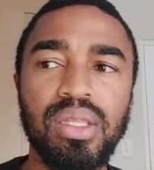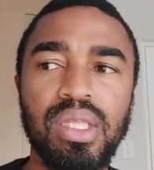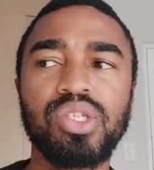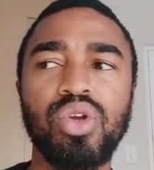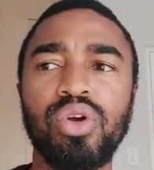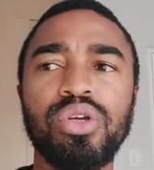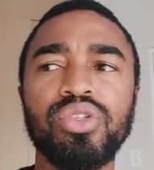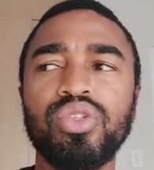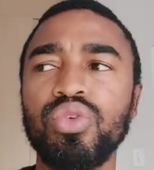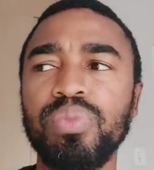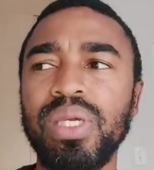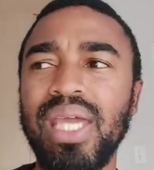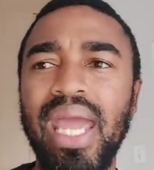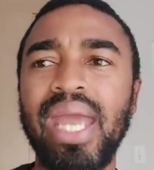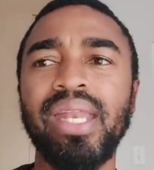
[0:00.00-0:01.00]
there's going to
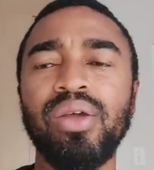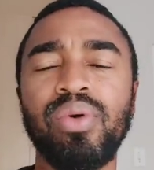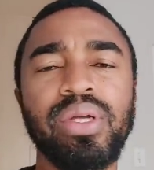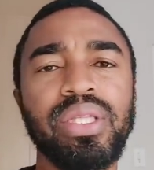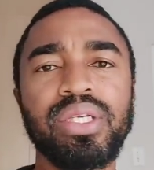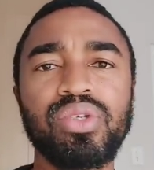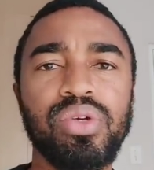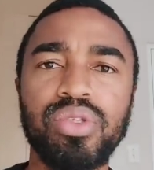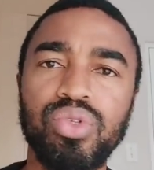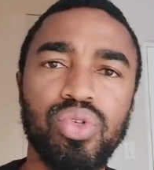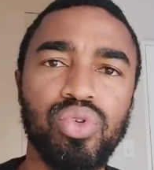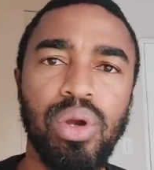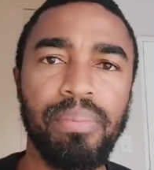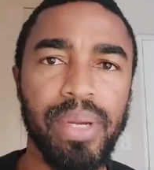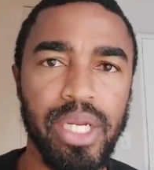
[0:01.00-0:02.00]
be anyone that's going to
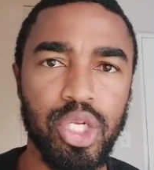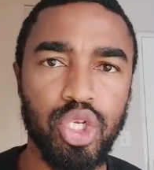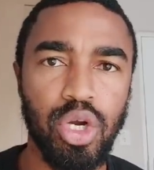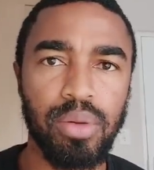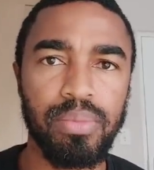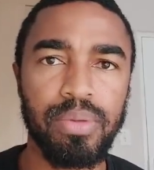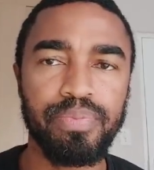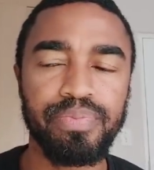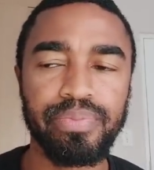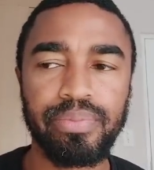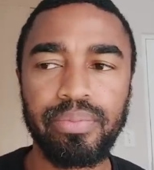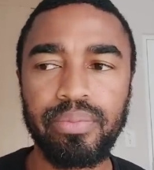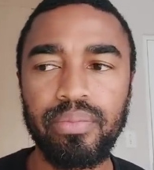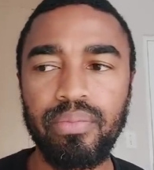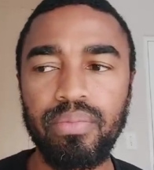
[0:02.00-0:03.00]
do a better job.
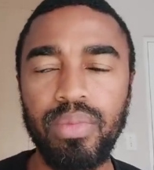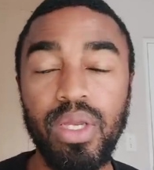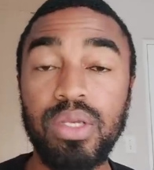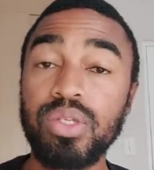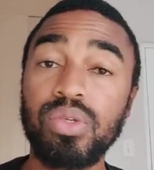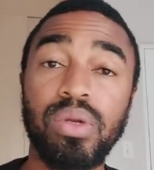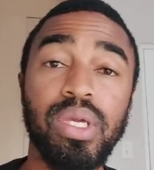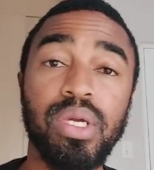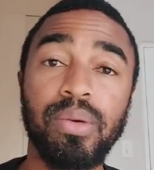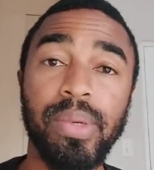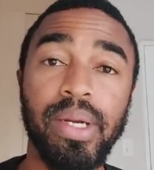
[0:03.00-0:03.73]
So here